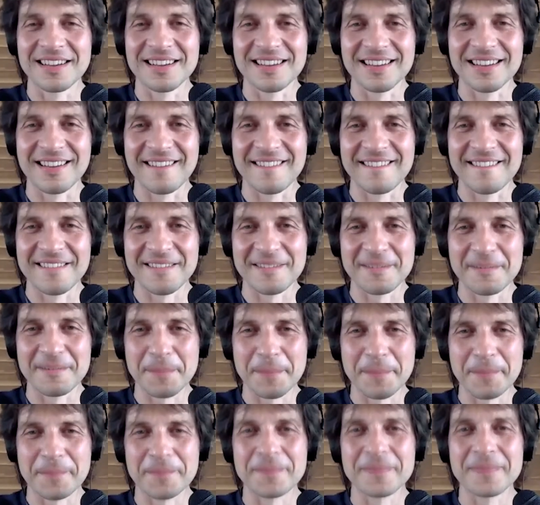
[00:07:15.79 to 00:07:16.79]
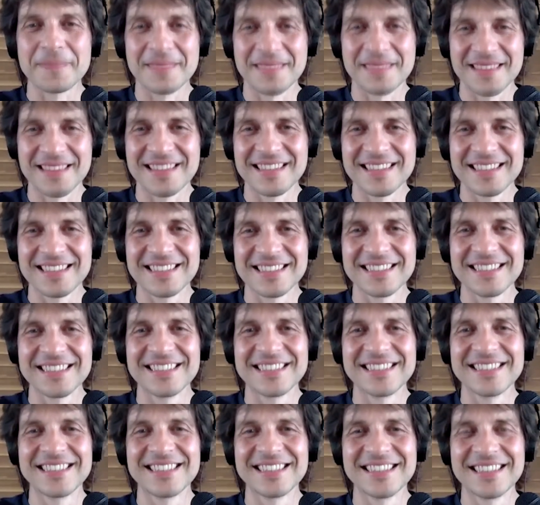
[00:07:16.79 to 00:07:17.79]
And of course that goes into the diary, you know,
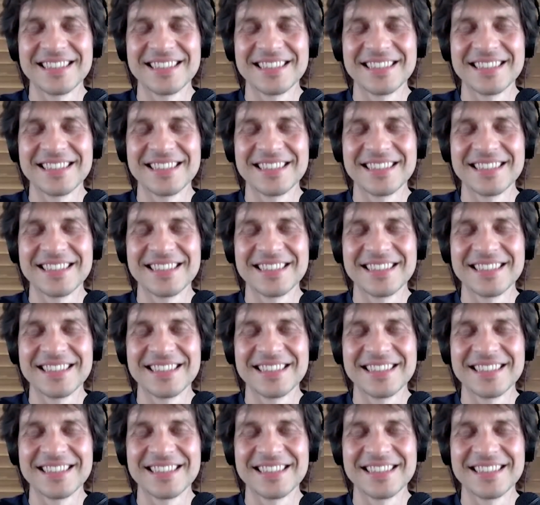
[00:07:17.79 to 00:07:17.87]
how long